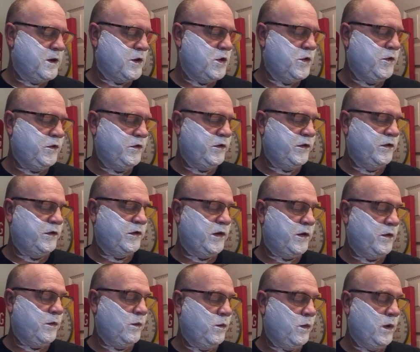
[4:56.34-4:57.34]
Uses
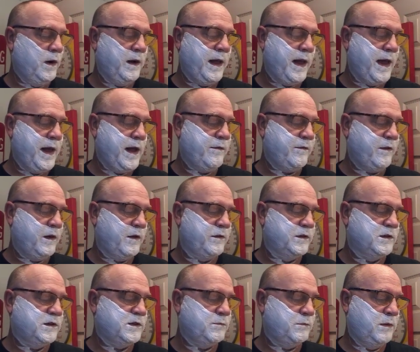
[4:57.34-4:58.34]
1/2 of
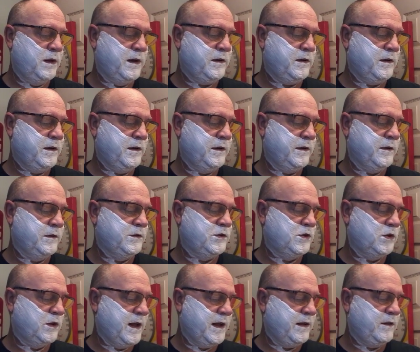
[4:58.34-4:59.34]
a split
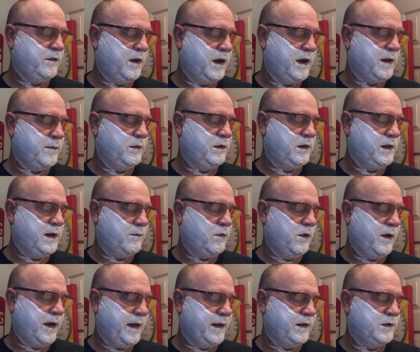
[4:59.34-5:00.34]
Gillette type
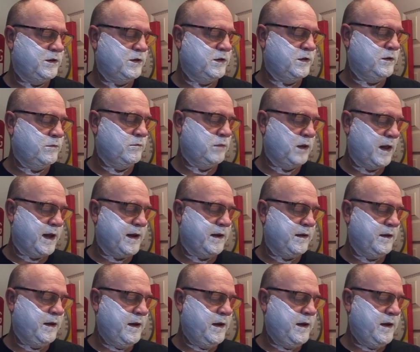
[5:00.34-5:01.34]
double edge
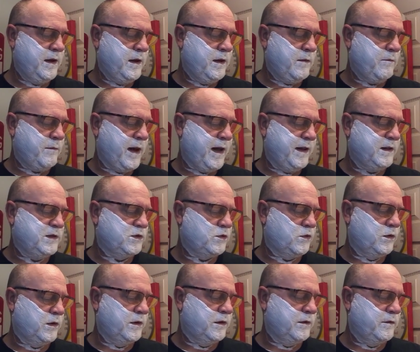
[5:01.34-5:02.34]
blade. Patents
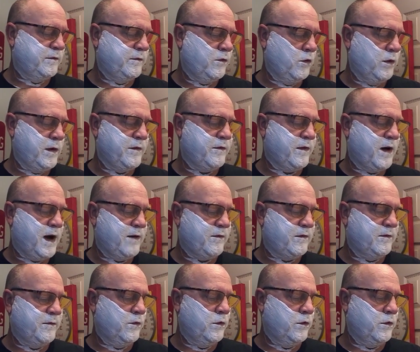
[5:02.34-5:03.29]
were in 45 and